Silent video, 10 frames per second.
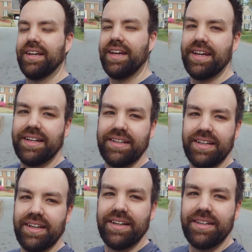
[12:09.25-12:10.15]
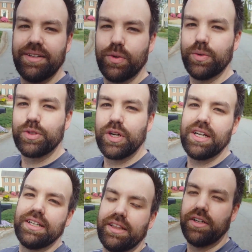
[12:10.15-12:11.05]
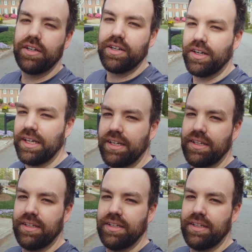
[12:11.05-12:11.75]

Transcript: And we were trying to dunk on it.